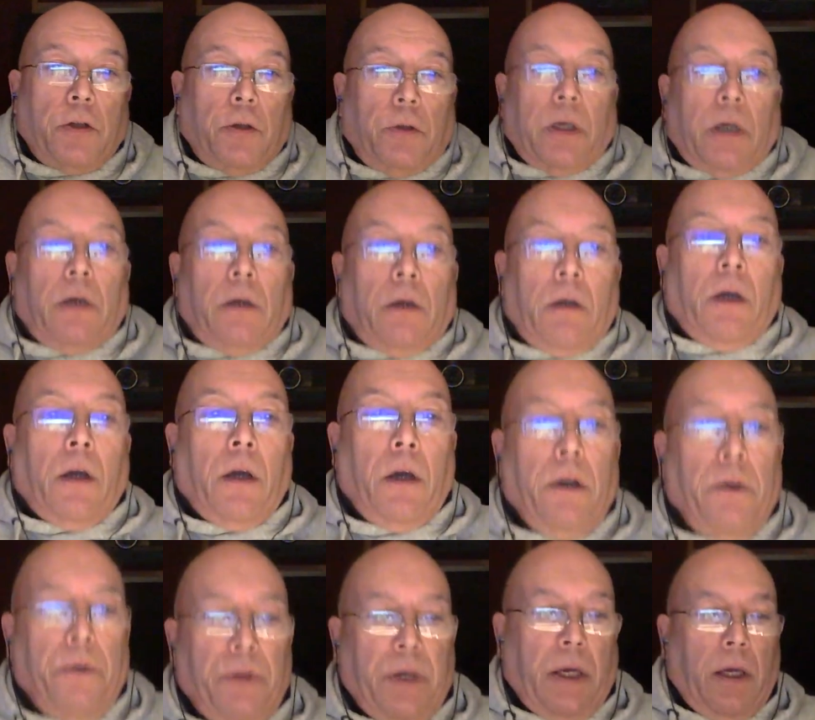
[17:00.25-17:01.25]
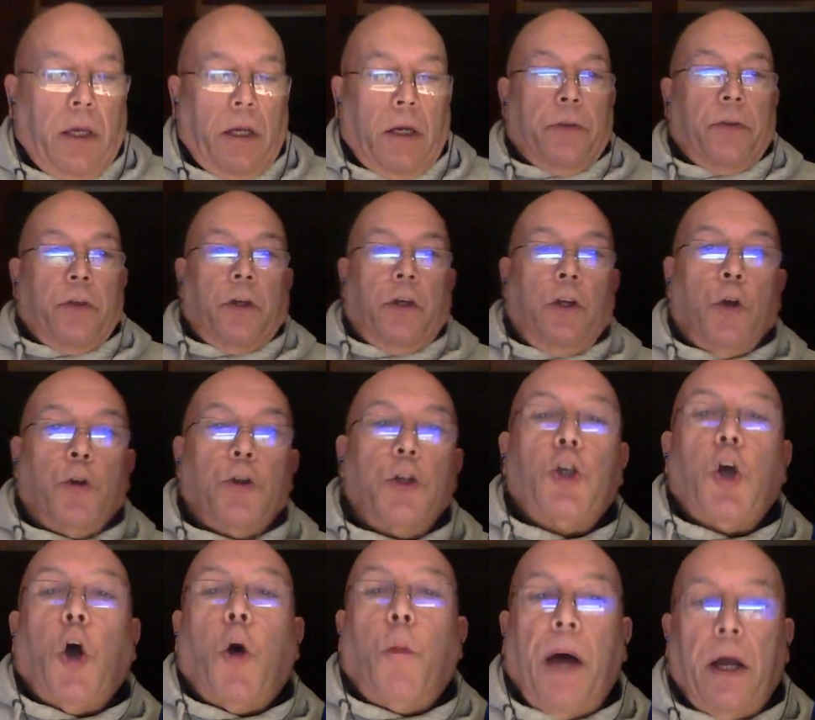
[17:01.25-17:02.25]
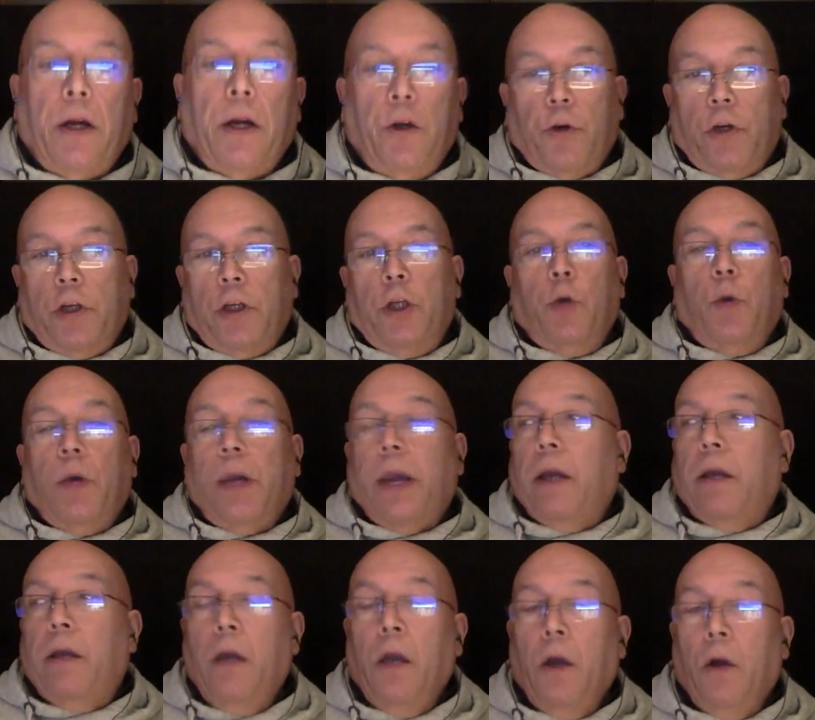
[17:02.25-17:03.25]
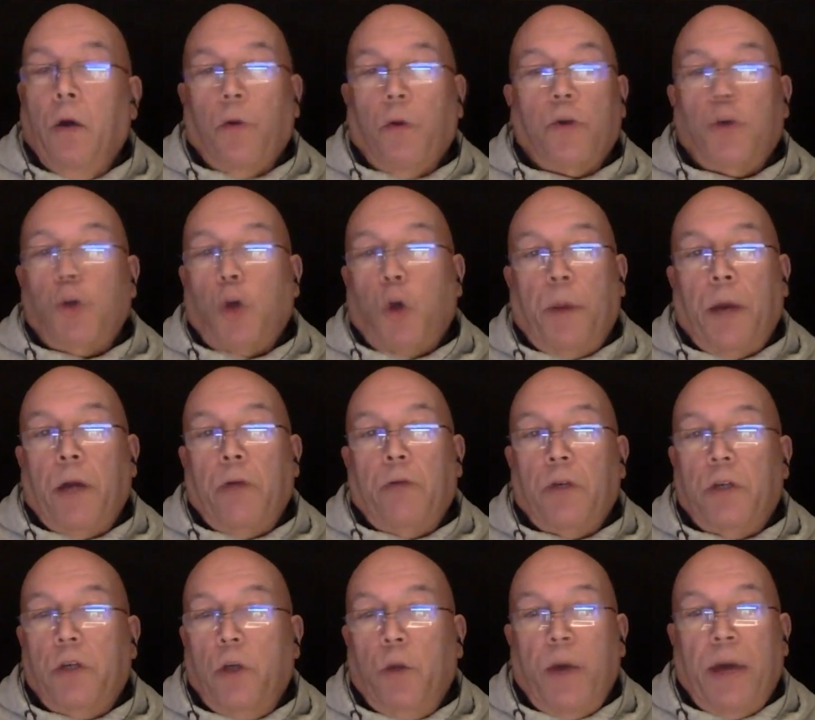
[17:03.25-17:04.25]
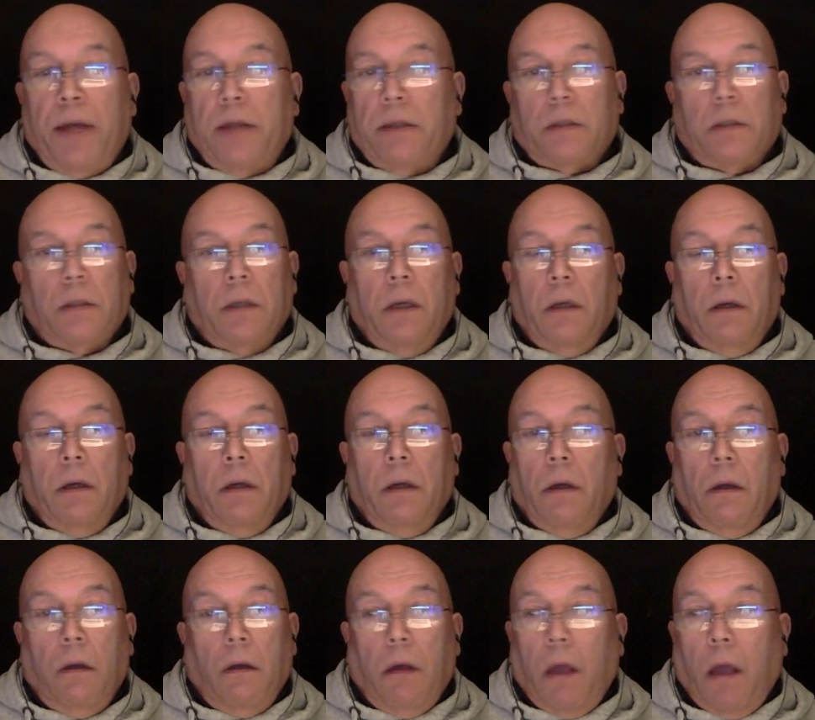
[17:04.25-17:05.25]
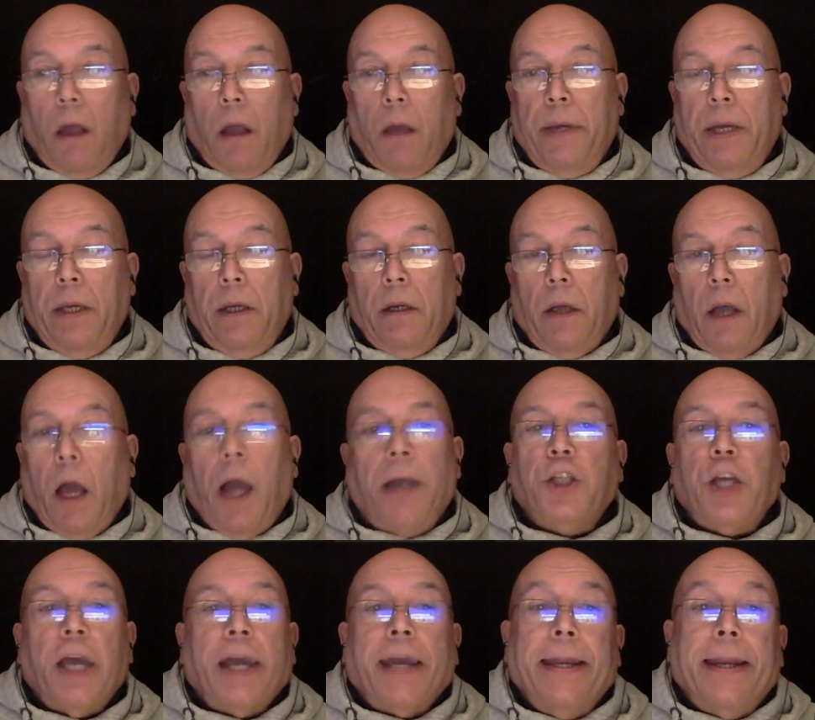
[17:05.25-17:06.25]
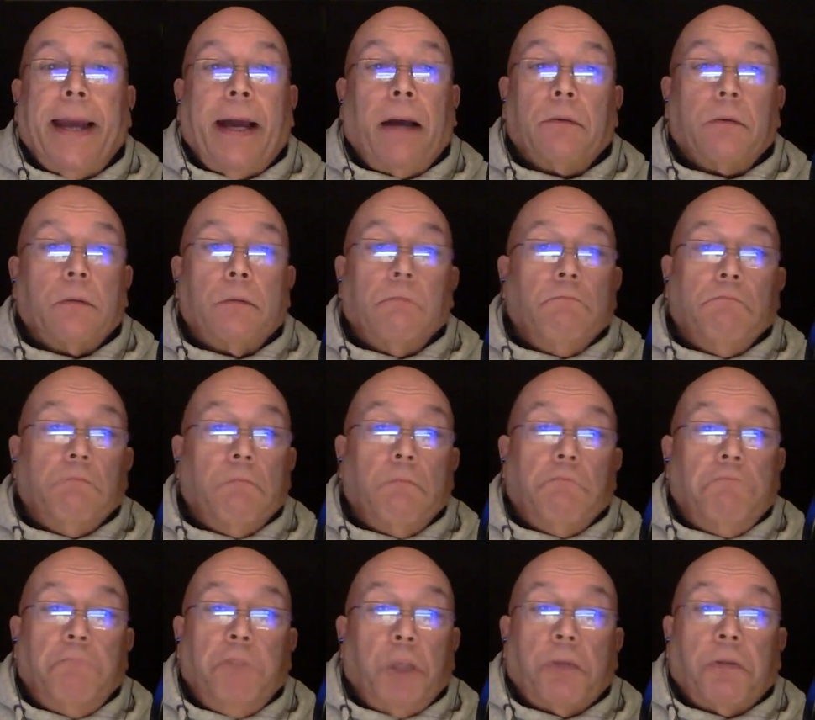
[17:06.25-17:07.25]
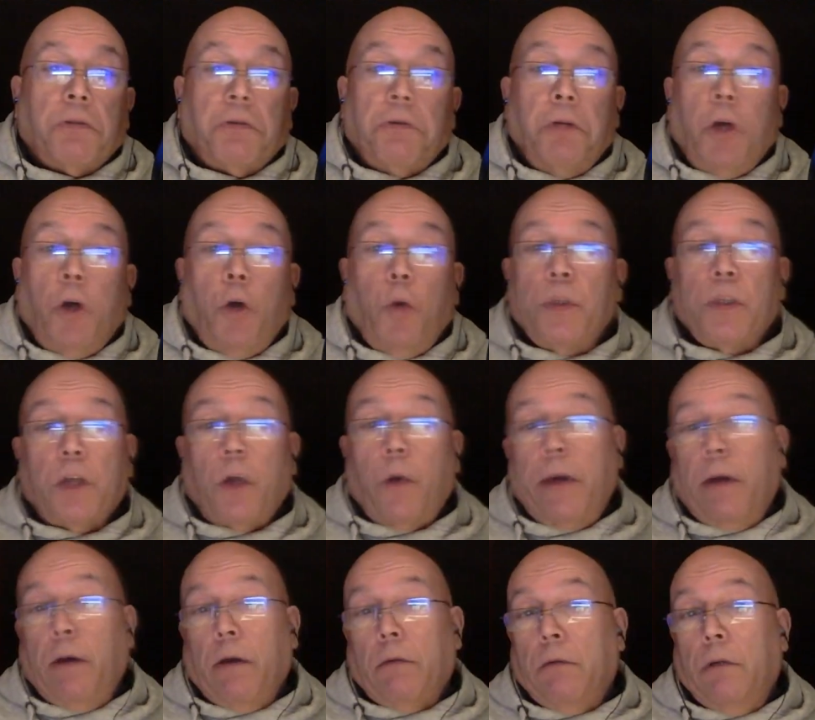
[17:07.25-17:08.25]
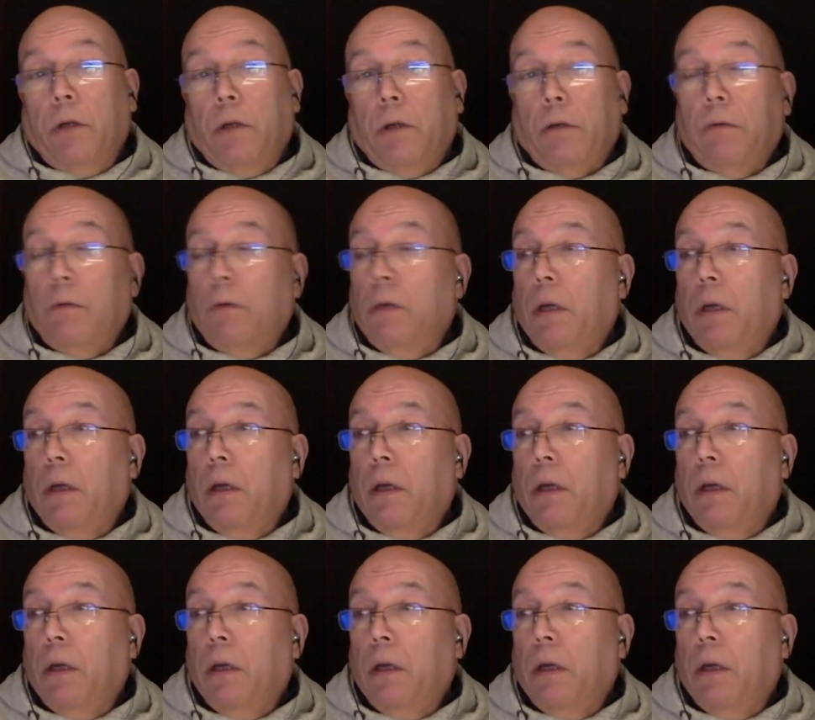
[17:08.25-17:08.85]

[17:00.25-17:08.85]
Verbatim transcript: to the the, the you know the top hundred UK or the top hundred US, I mean, I check it out just to know what's going on, you know.